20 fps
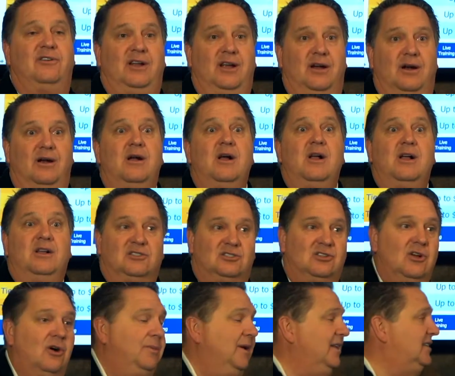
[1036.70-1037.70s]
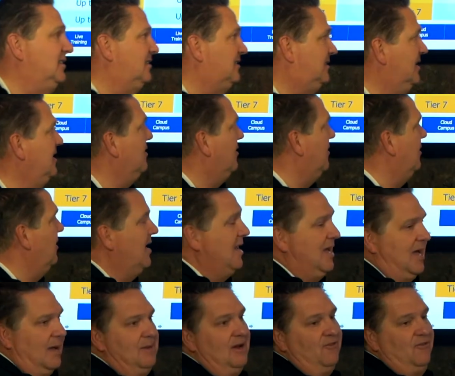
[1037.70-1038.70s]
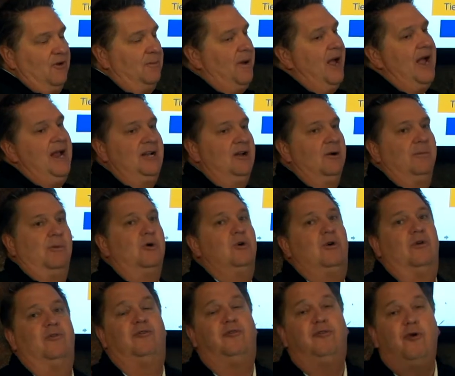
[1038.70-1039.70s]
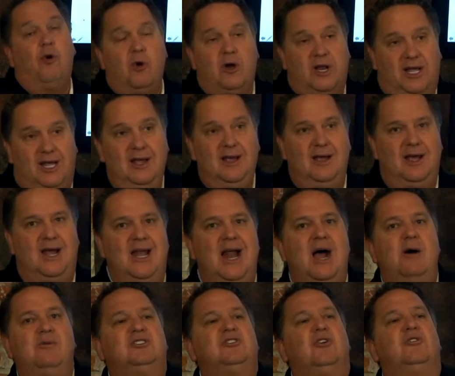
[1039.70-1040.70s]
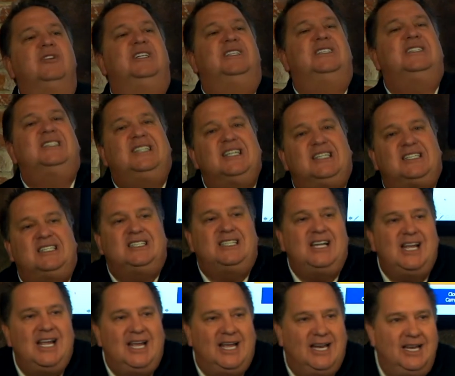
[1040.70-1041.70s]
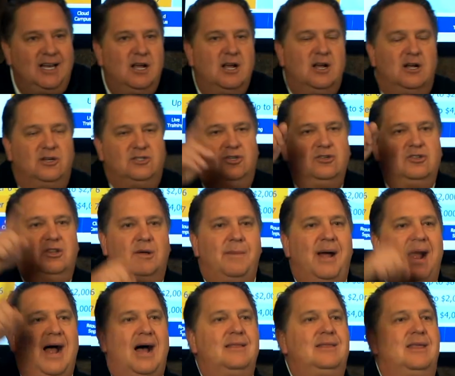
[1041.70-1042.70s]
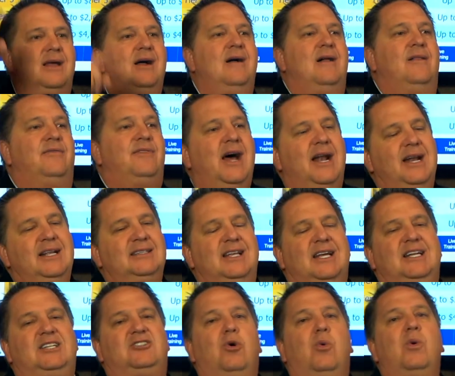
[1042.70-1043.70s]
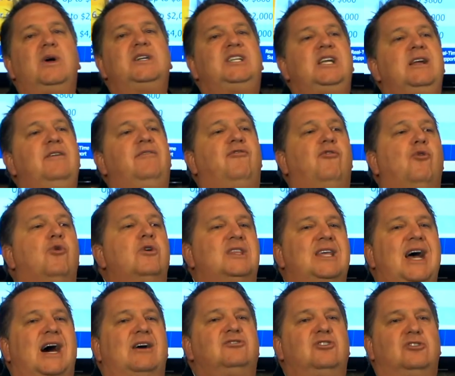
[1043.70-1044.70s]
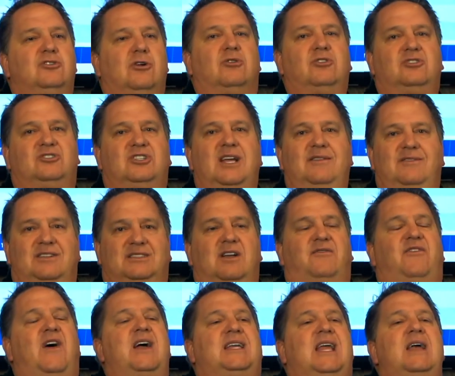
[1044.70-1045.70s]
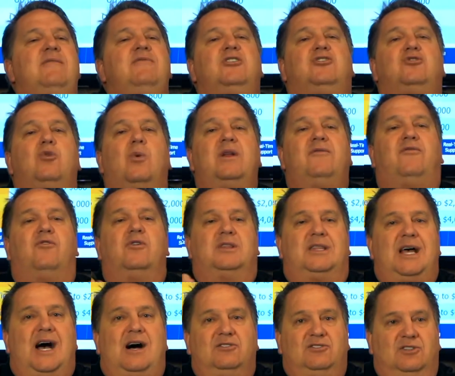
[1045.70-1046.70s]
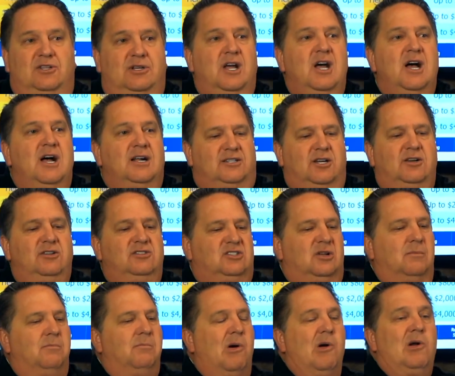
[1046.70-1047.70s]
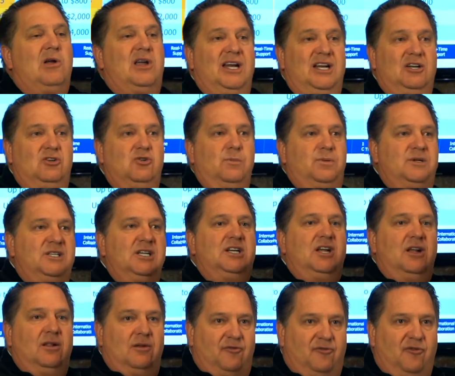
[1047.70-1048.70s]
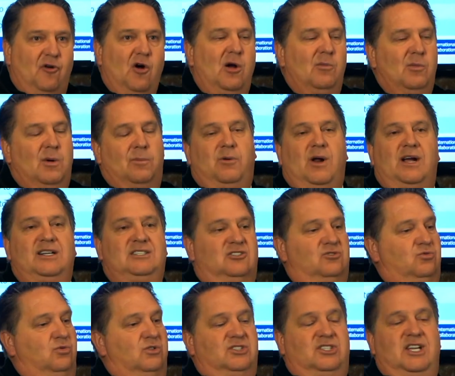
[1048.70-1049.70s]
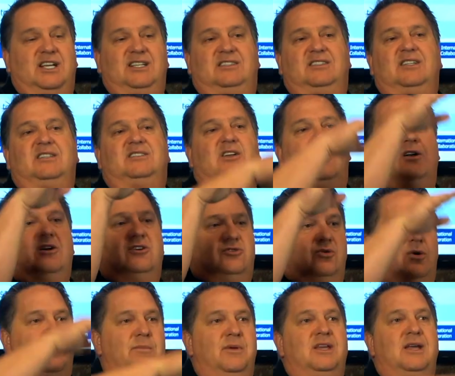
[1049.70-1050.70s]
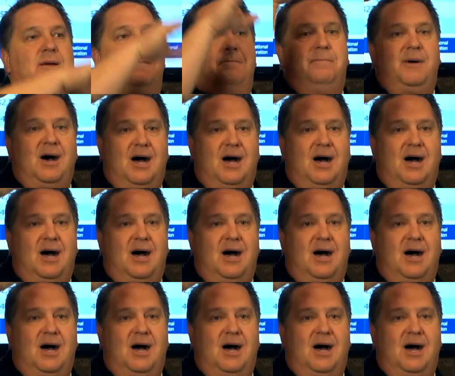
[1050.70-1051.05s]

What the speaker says: year. So, but still, I mean, if you're paying your broker $40,000 and now it's only $16,000, do the math, that is a $24,000 savings. If I gave you $24,000 to do some marketing to a particular farm where prices were, say, $600,000 to $1 million,